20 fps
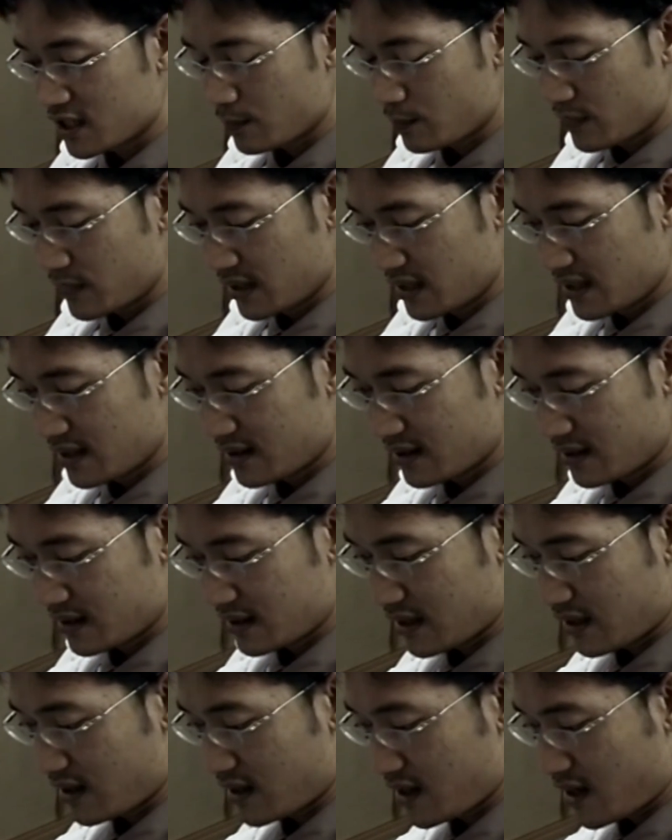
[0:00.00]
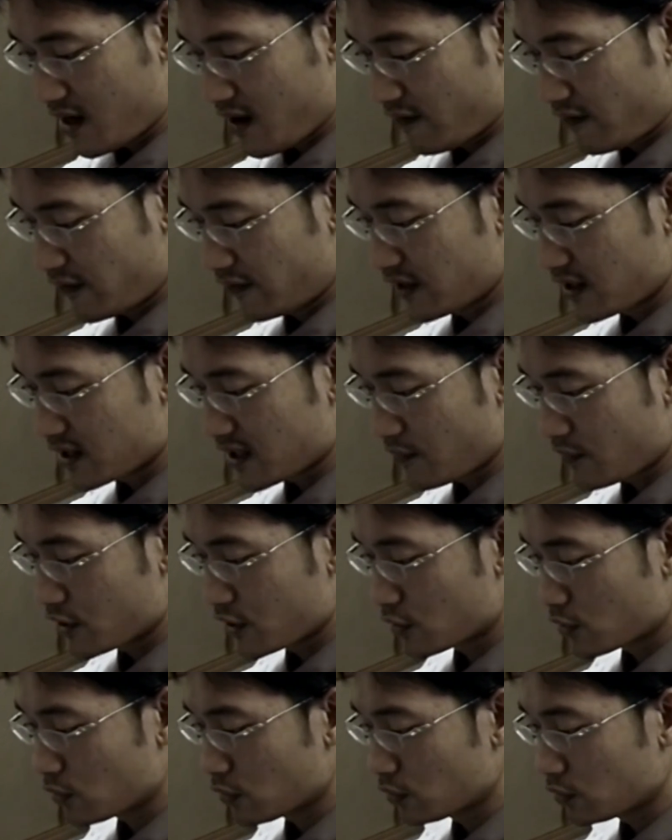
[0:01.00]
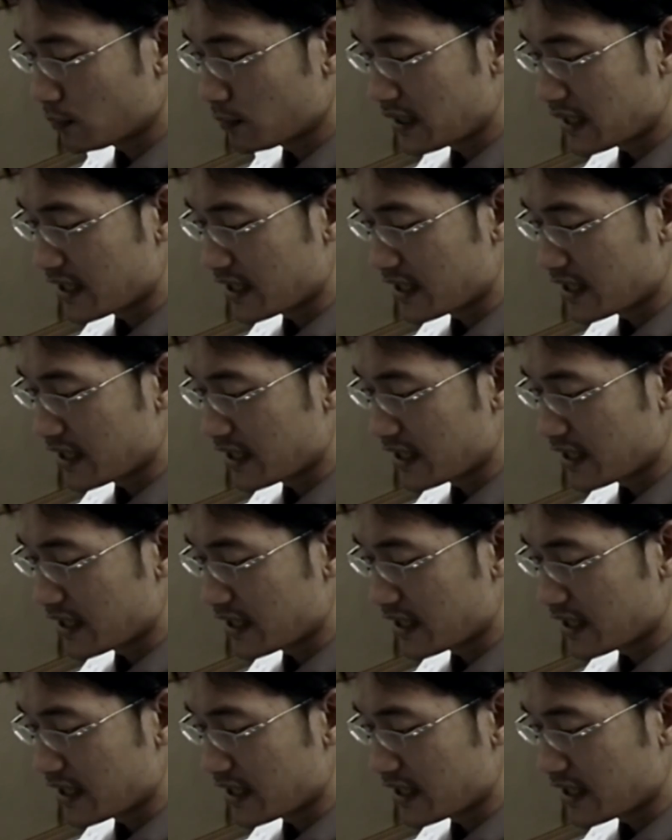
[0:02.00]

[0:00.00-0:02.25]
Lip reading: this 57-year-old Malay